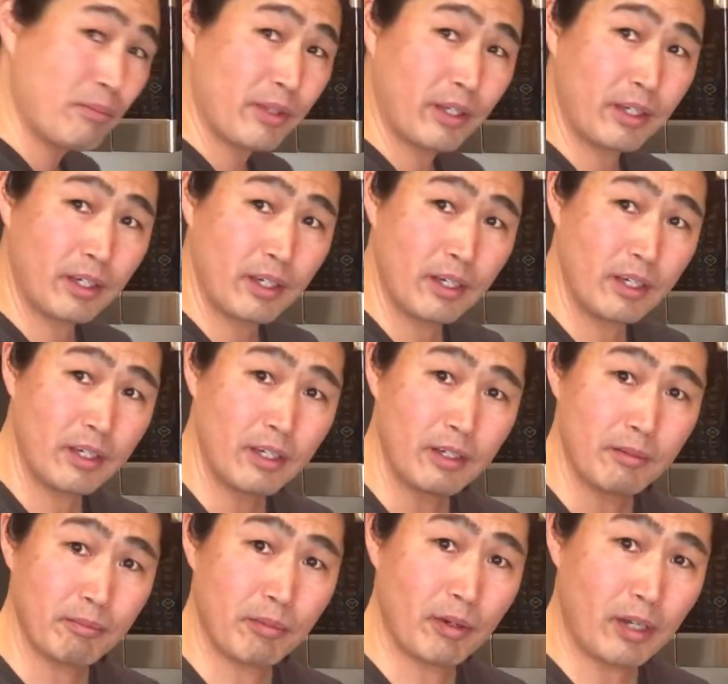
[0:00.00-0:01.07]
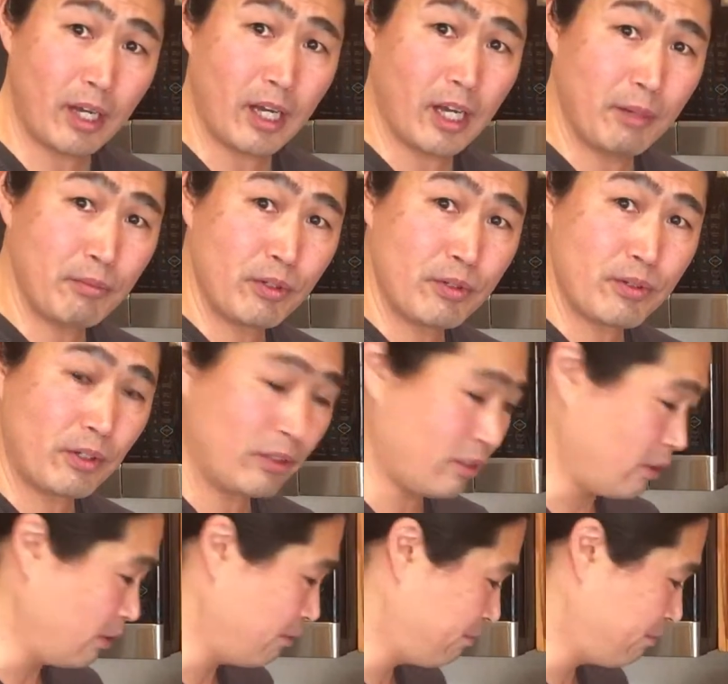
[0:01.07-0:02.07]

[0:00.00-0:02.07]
thing, but I'm using the